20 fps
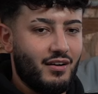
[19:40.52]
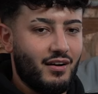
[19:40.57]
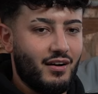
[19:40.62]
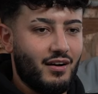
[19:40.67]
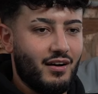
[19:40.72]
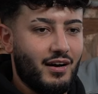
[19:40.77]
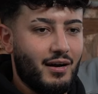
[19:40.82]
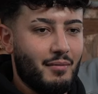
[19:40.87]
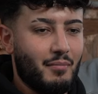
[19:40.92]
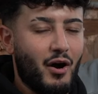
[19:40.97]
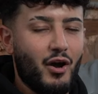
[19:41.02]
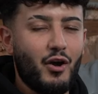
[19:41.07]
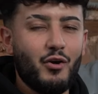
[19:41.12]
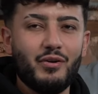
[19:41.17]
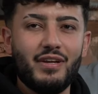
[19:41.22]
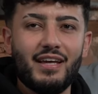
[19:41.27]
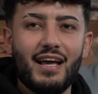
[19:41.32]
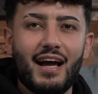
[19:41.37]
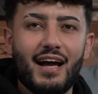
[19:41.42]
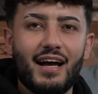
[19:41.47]
Um, I
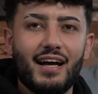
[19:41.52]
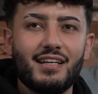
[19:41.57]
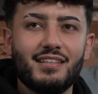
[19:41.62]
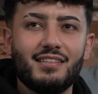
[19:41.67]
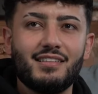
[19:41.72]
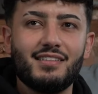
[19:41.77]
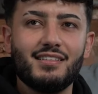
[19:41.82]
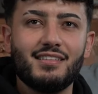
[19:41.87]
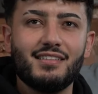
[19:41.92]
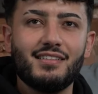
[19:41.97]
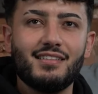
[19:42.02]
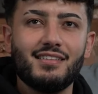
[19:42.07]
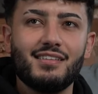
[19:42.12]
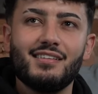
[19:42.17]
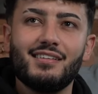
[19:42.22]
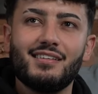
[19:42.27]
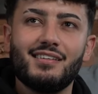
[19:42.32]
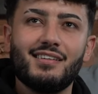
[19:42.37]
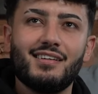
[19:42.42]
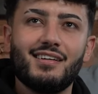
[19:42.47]
only had
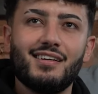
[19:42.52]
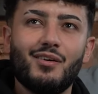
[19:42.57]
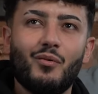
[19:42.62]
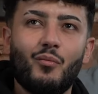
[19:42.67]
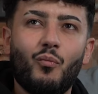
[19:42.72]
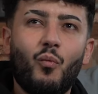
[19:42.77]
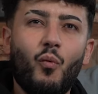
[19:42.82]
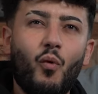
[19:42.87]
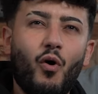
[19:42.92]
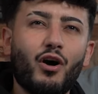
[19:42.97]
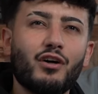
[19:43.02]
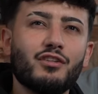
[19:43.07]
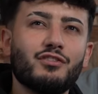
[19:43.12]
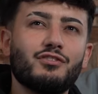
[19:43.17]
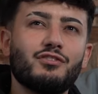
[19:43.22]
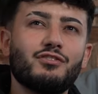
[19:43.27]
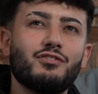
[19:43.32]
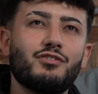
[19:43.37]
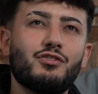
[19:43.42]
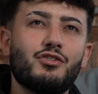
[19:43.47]

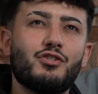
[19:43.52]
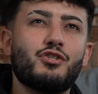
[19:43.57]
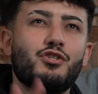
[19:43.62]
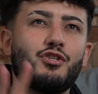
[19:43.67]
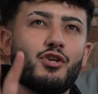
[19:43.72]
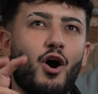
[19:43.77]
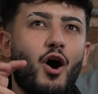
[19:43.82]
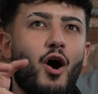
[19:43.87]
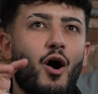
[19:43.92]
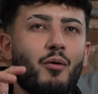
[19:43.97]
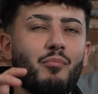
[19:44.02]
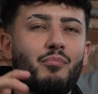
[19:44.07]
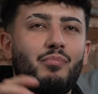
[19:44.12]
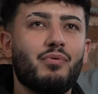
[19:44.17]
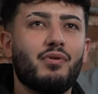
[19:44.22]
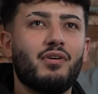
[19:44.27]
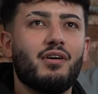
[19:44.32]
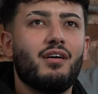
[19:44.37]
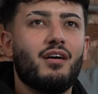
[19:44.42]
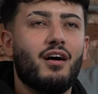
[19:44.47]
one job.
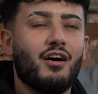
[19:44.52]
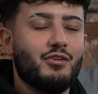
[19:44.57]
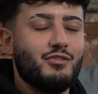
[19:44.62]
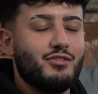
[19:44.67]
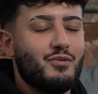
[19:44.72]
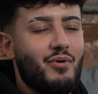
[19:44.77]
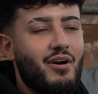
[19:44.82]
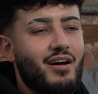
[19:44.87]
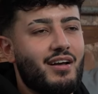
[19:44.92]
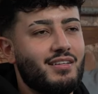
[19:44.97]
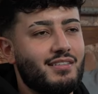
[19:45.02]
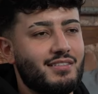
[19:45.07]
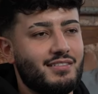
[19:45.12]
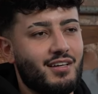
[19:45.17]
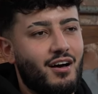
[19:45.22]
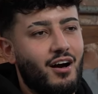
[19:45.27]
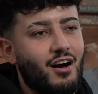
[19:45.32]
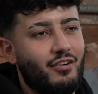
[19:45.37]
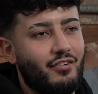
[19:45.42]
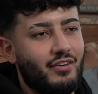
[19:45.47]
I used to work in
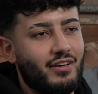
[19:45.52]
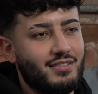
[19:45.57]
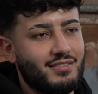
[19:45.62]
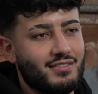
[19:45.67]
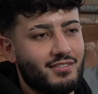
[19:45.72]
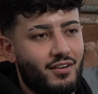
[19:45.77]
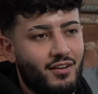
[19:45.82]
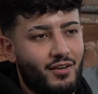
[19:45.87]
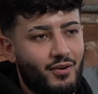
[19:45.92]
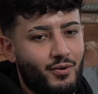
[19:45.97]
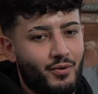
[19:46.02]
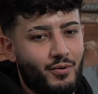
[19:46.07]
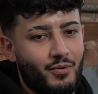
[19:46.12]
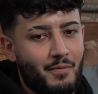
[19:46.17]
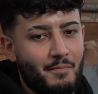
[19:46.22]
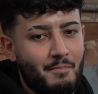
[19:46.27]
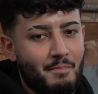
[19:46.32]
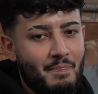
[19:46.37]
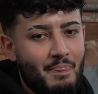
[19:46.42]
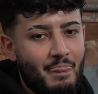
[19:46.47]
Zara in Solihull.
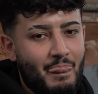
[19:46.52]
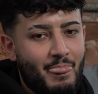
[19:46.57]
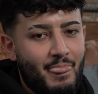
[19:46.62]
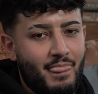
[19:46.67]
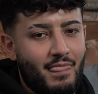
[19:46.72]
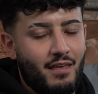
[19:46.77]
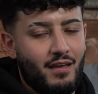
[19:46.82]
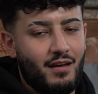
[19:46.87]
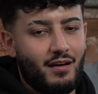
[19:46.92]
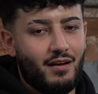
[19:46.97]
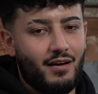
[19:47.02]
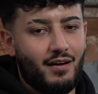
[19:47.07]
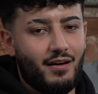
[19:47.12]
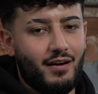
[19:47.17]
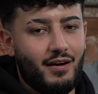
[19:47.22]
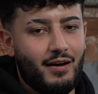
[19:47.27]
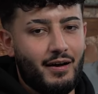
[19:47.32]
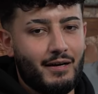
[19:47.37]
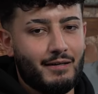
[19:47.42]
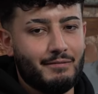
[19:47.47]

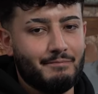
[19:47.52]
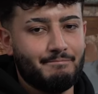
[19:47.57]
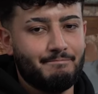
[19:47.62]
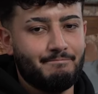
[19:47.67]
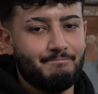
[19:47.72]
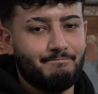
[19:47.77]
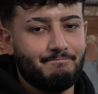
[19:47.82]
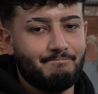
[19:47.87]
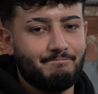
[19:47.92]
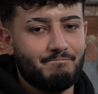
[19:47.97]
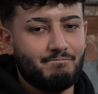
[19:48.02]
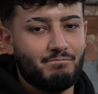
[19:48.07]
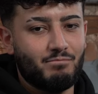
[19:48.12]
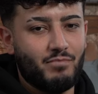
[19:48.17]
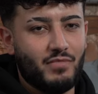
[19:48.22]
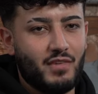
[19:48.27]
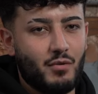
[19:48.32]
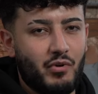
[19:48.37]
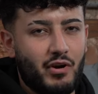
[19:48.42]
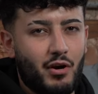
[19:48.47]
Um,
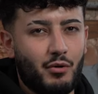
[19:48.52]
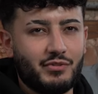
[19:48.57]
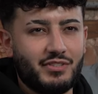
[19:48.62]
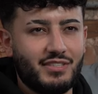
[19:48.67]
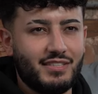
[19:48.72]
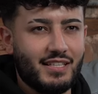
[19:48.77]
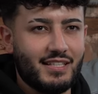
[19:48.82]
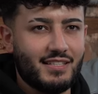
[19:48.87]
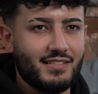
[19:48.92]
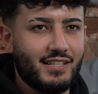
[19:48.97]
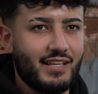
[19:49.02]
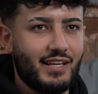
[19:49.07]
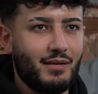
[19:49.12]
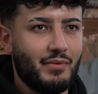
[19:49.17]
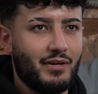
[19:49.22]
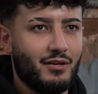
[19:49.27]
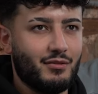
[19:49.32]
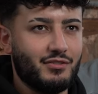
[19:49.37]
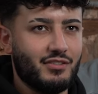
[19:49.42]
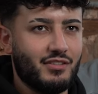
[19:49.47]
when I was sixteen,
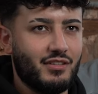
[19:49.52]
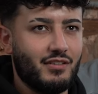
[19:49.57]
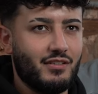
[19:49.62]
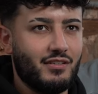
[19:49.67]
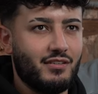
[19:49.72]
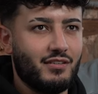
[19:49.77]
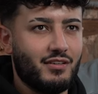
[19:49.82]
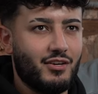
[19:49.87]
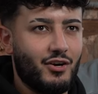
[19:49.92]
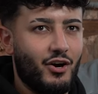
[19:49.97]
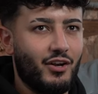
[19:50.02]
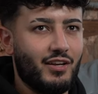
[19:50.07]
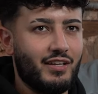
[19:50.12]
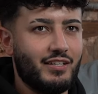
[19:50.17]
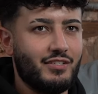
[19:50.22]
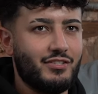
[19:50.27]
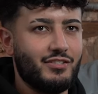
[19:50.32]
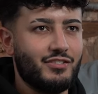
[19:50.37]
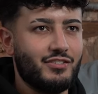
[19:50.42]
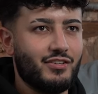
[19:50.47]
when I was at
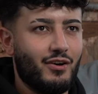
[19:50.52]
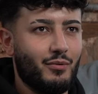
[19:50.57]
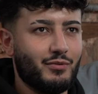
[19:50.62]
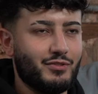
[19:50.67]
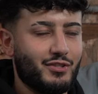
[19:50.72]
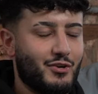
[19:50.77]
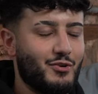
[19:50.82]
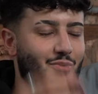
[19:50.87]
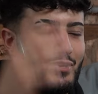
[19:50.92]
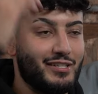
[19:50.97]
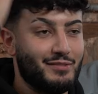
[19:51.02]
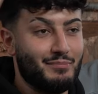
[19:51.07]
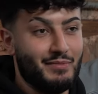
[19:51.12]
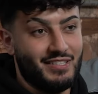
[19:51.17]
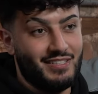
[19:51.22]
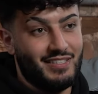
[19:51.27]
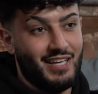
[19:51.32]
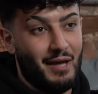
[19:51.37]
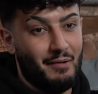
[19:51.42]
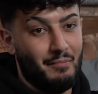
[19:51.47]
college, I was a
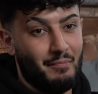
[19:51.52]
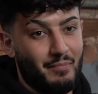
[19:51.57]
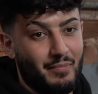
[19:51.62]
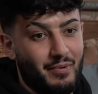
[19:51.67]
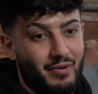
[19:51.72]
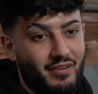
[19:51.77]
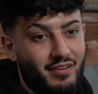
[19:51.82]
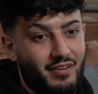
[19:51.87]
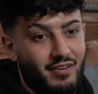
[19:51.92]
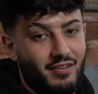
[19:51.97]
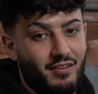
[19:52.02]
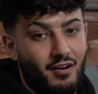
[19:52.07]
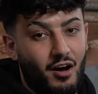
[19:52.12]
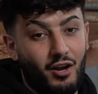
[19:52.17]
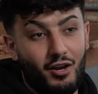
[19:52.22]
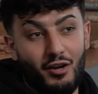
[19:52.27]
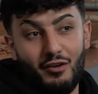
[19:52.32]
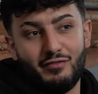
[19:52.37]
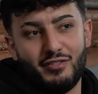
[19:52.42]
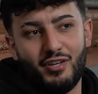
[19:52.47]
Christmas temp.
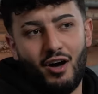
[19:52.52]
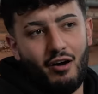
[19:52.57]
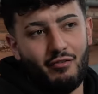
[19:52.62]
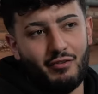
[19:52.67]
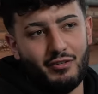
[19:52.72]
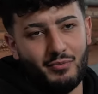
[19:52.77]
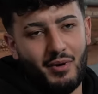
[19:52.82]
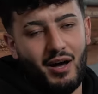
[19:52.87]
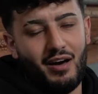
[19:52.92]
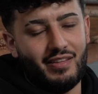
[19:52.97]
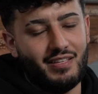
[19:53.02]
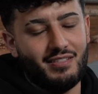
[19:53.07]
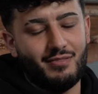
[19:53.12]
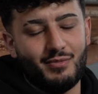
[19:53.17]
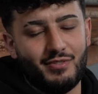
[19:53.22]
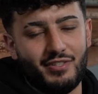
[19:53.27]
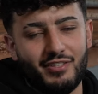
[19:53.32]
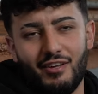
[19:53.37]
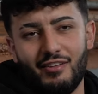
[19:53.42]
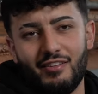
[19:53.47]
I love Zara as well. This
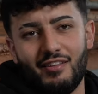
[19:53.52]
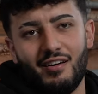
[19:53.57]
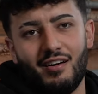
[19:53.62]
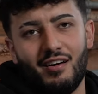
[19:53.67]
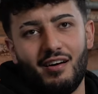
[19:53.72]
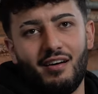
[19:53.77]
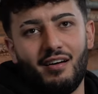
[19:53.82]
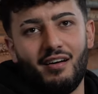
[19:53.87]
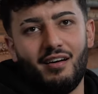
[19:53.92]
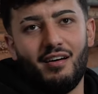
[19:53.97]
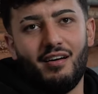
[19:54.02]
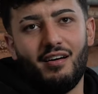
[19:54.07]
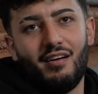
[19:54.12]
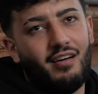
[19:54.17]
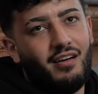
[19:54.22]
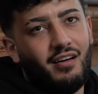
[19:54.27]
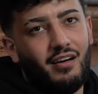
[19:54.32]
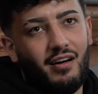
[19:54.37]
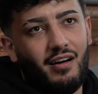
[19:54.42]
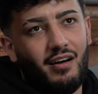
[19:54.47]
was another,
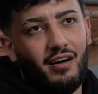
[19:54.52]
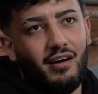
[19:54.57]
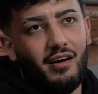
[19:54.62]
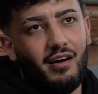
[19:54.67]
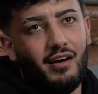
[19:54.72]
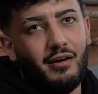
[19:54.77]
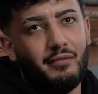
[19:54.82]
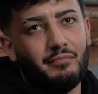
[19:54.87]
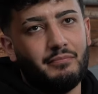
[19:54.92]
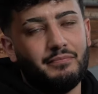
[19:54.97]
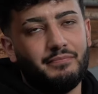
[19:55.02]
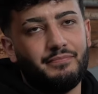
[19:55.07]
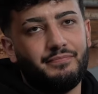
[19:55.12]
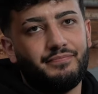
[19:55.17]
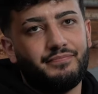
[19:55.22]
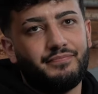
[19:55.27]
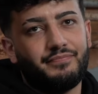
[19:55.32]
um,